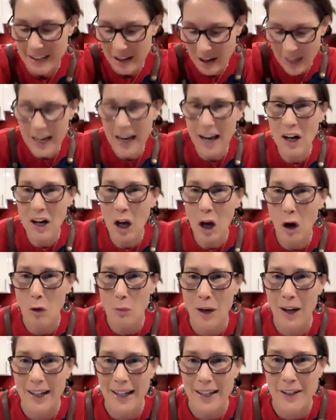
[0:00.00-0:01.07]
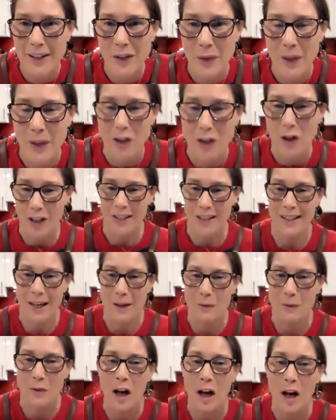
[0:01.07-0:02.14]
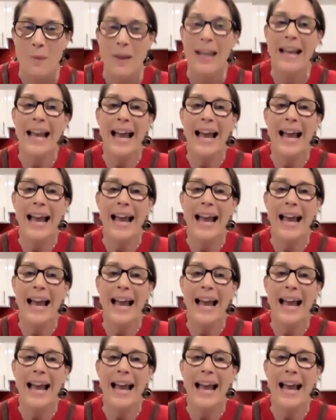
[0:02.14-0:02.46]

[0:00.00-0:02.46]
I can't hold mine and screenshot at the same time.